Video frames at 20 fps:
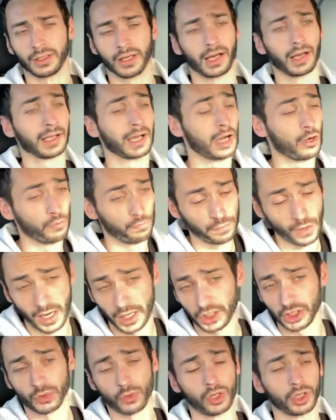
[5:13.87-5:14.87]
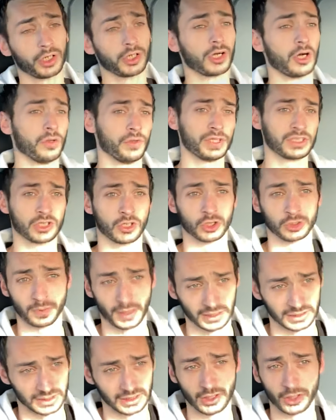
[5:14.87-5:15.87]
And how far do you want to go? And this goes
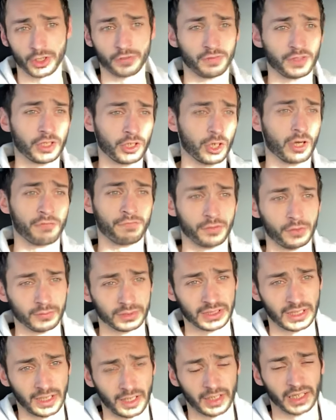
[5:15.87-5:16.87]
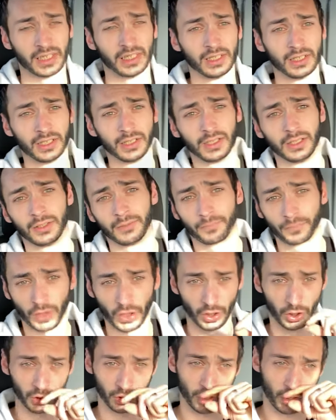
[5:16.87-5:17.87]
back to the other video I filmed today
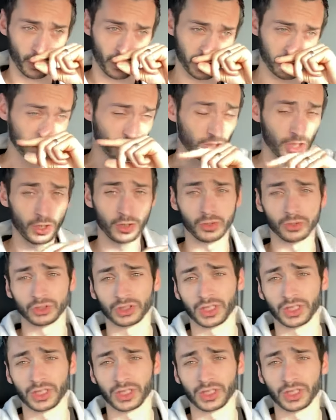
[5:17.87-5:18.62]
on knowing your goals.